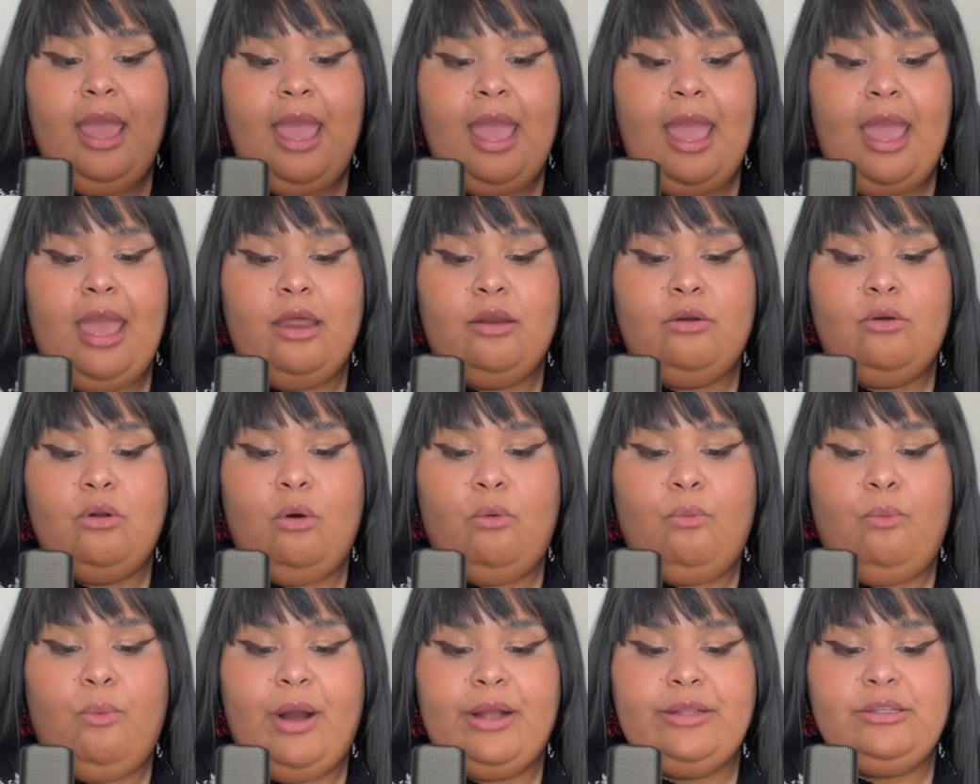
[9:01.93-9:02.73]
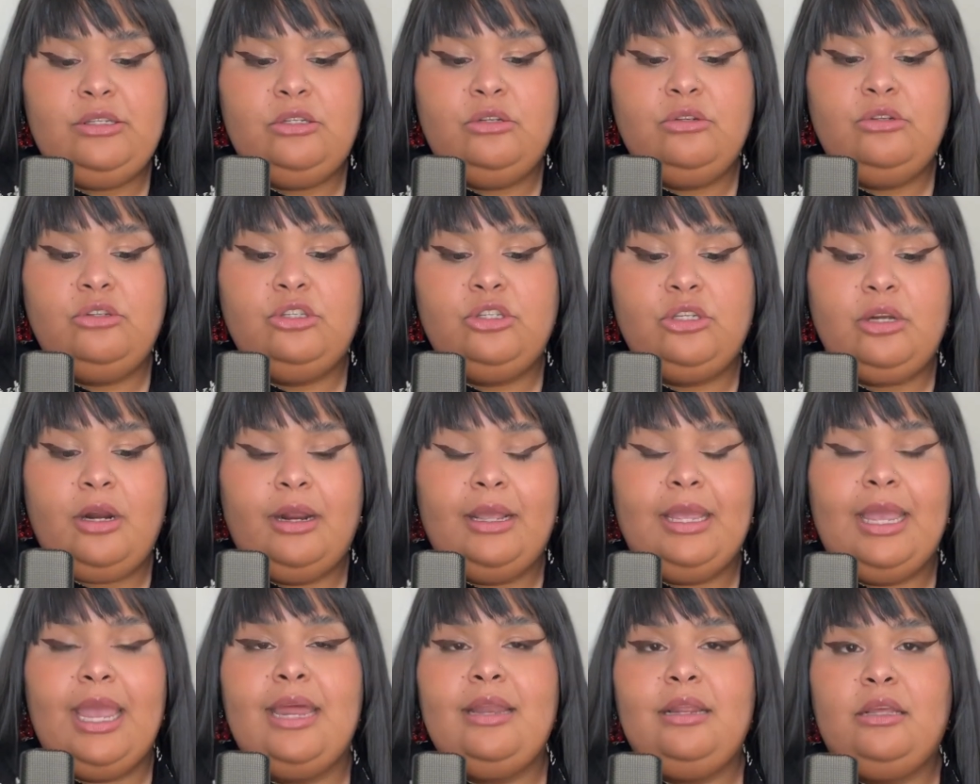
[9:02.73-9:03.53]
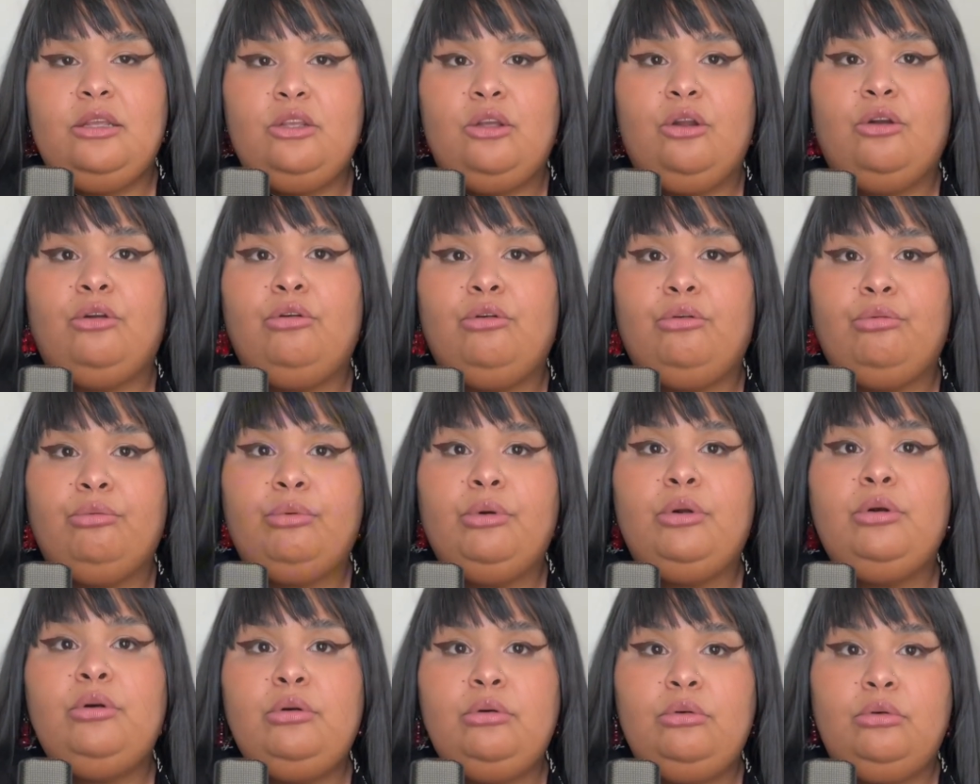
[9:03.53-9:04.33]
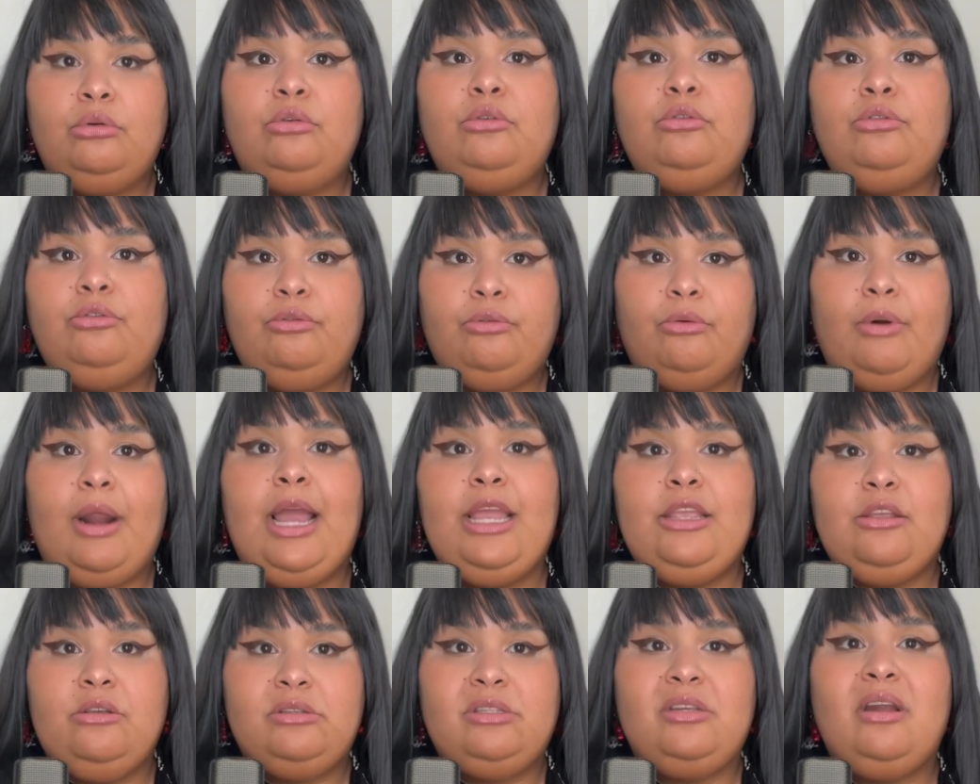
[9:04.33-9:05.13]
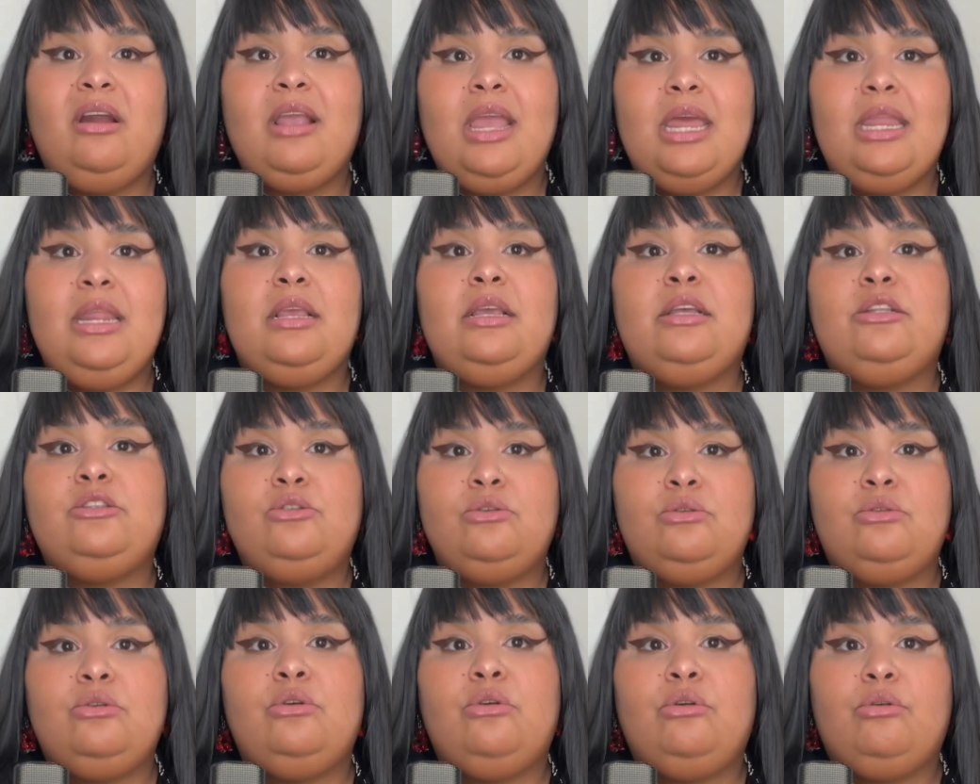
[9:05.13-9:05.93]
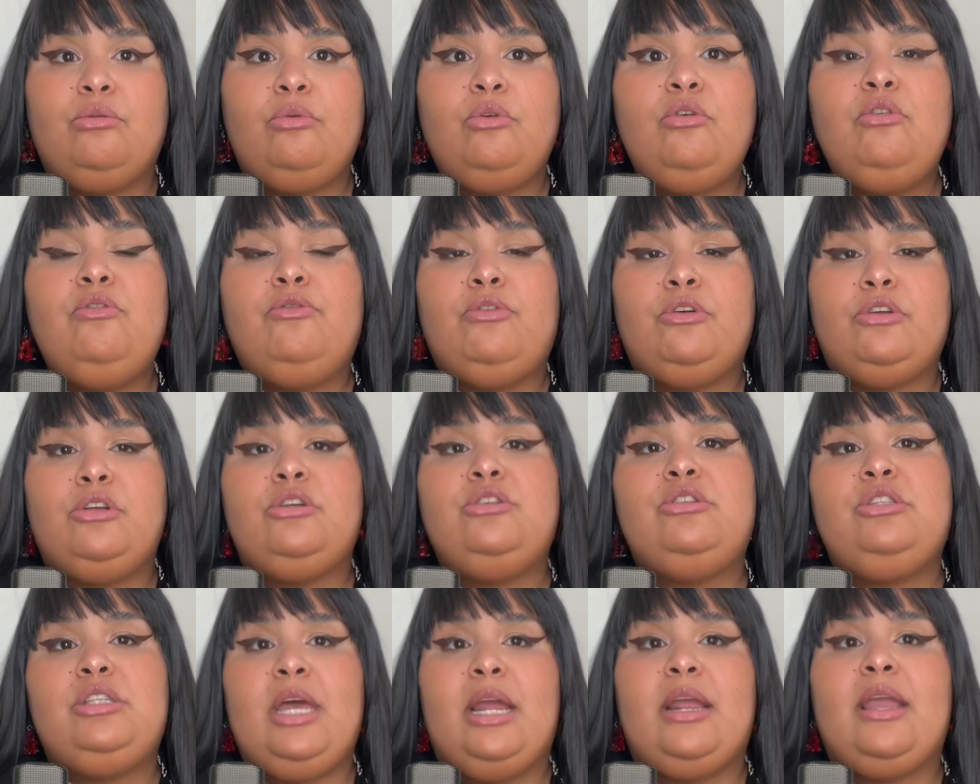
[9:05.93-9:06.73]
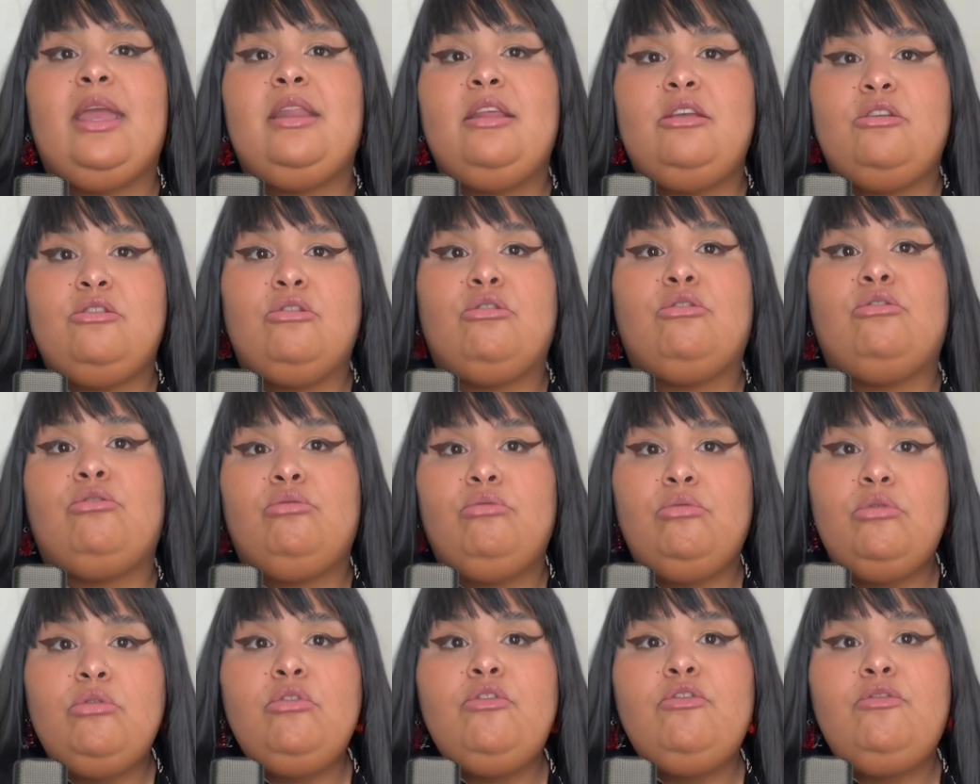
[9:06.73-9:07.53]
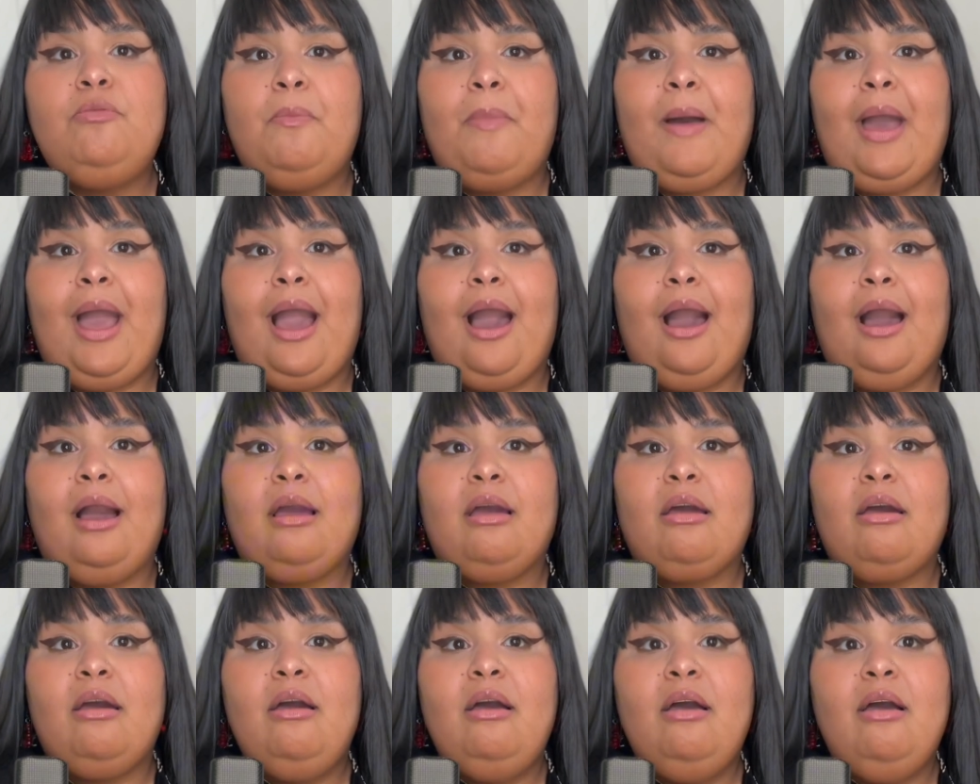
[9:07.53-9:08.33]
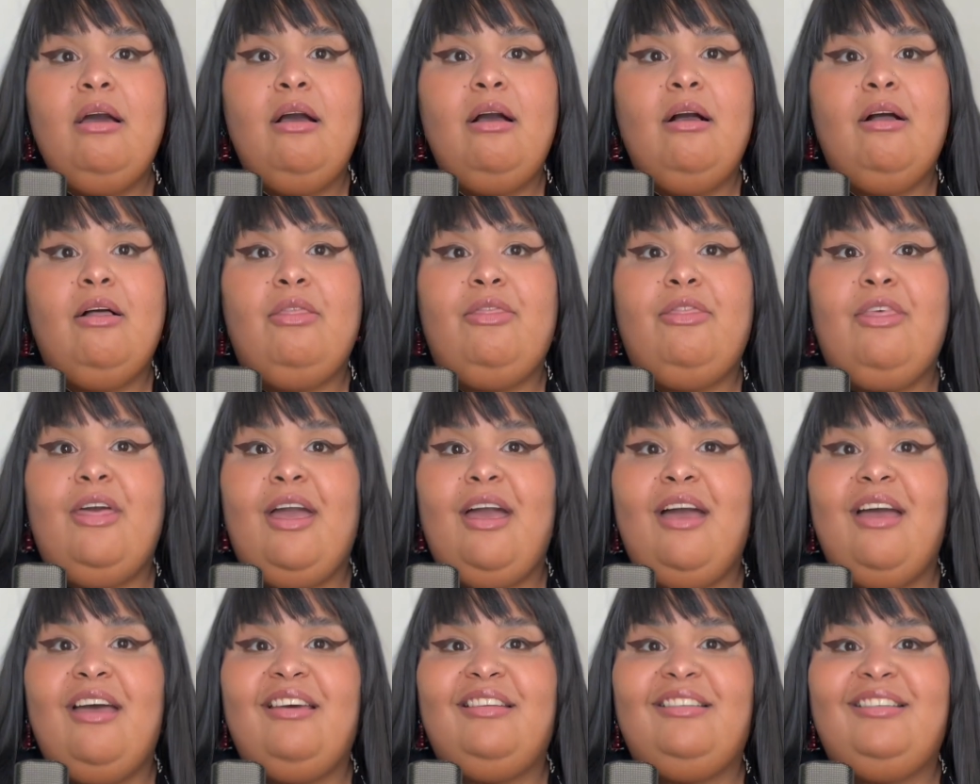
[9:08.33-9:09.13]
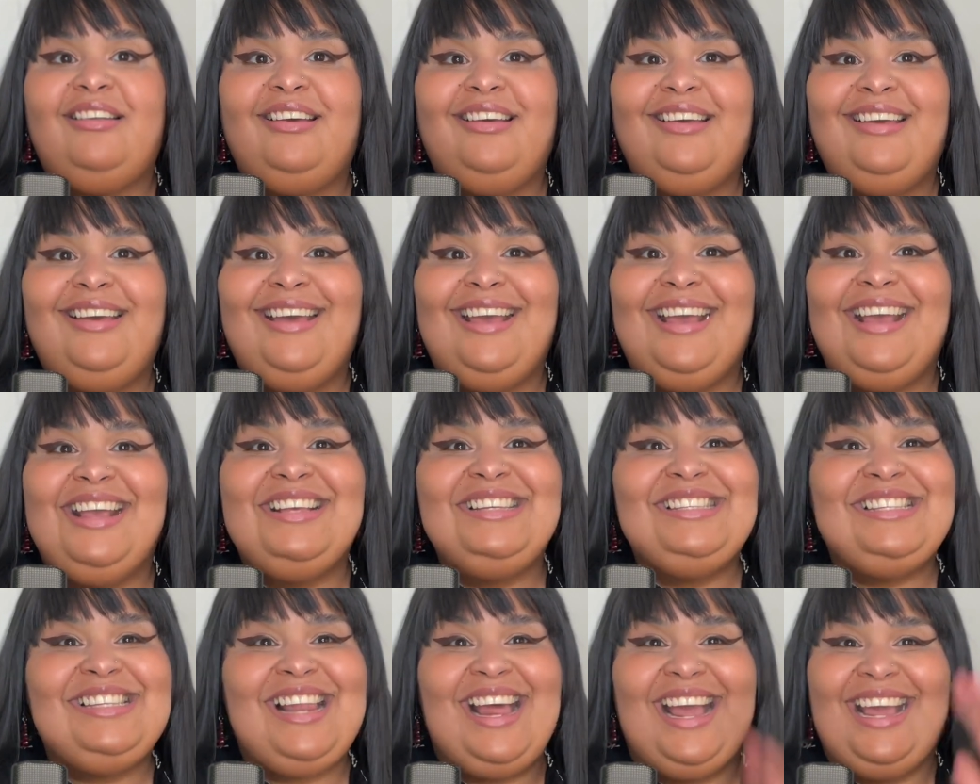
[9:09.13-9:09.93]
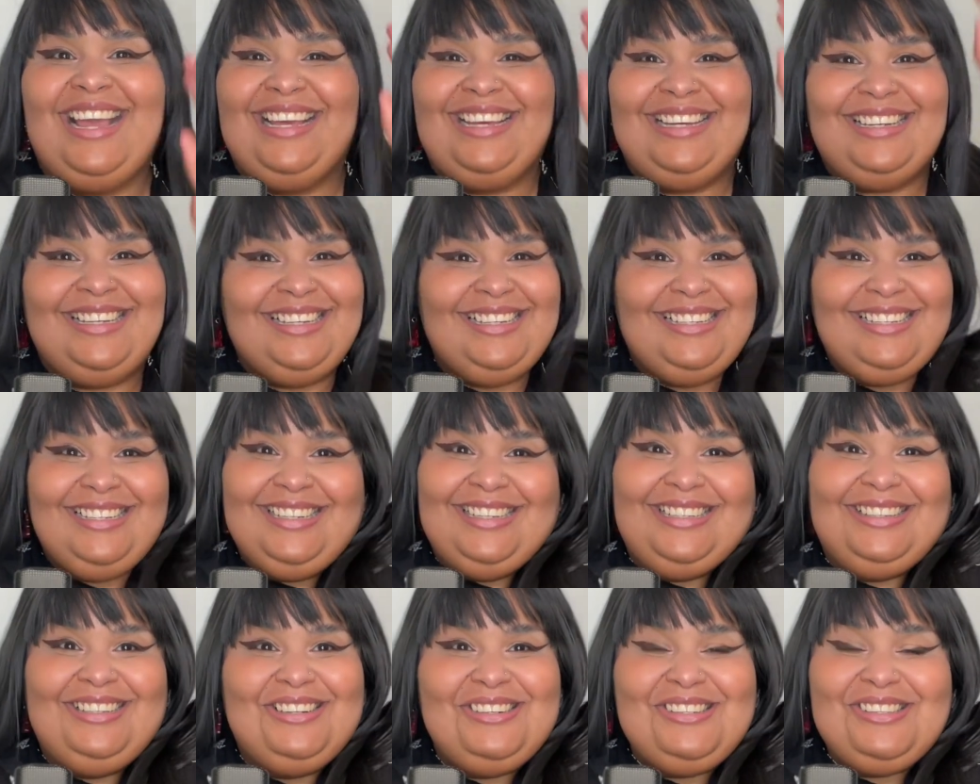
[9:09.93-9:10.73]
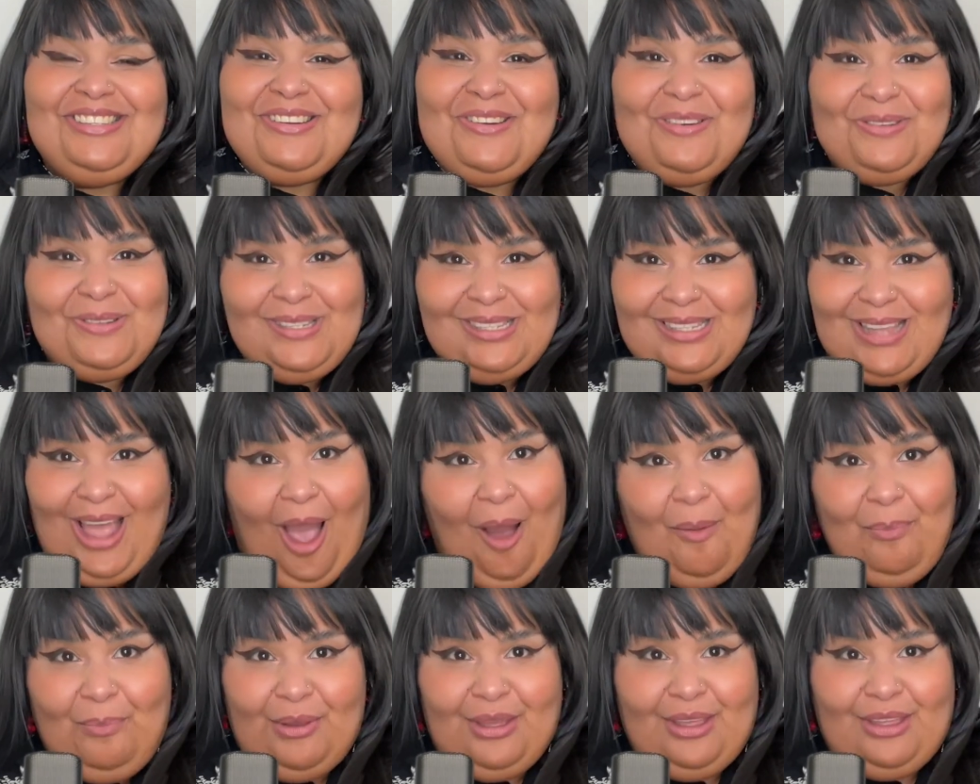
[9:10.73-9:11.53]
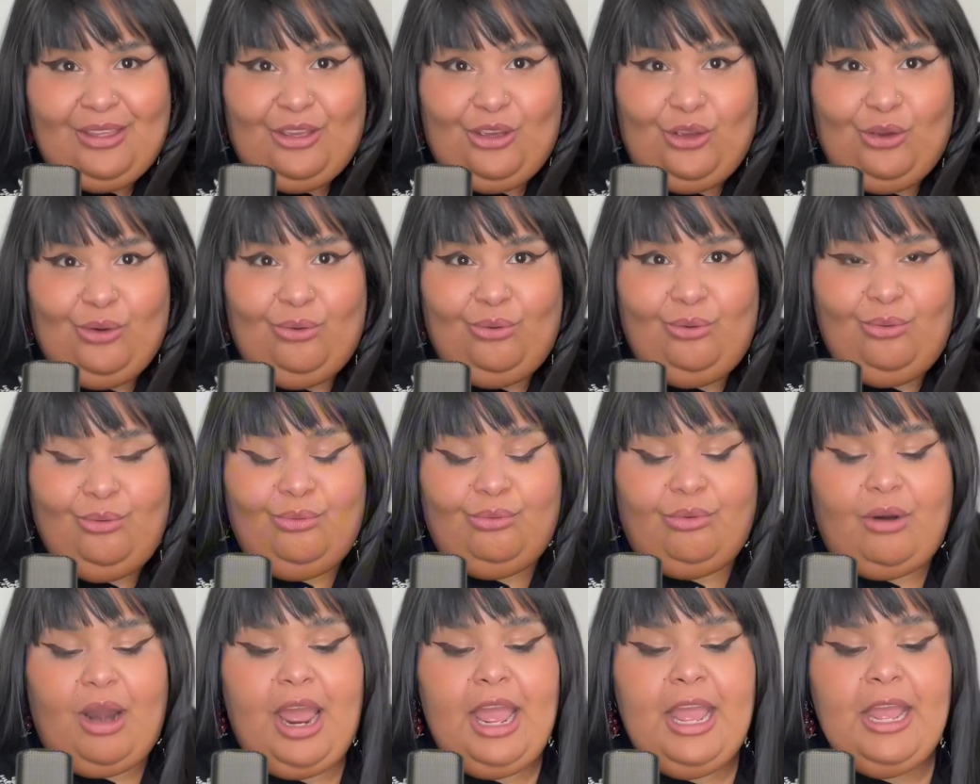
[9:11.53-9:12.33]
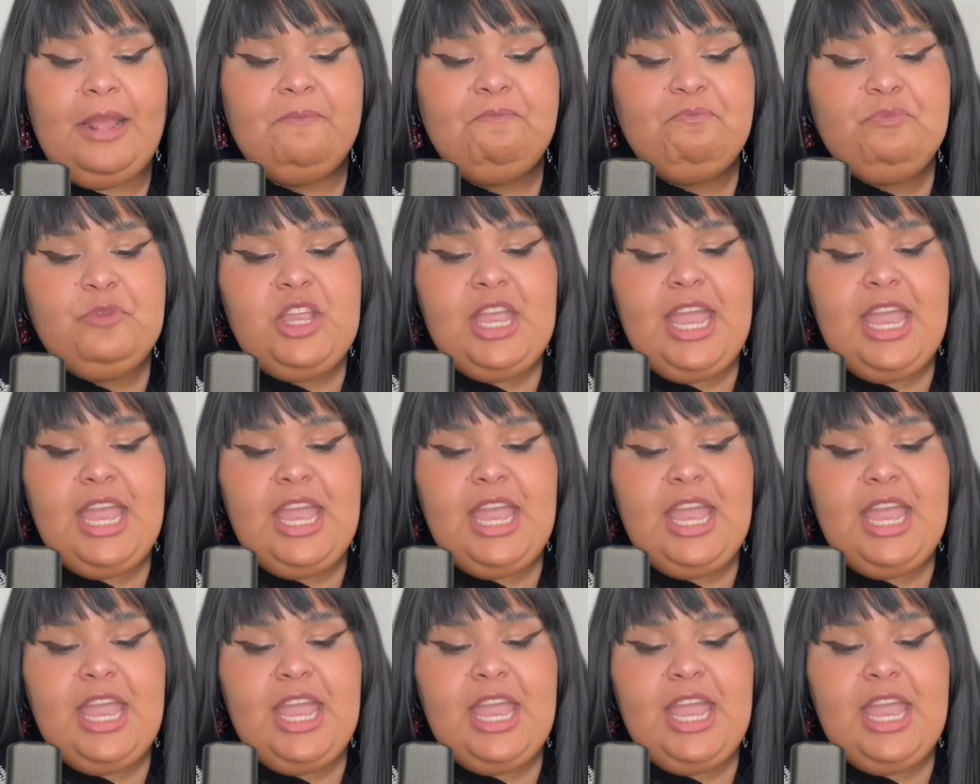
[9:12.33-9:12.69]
And once you start getting your groove, right? You start getting into the groove, or you start getting your groove back, then it's like there's no stopping you, right?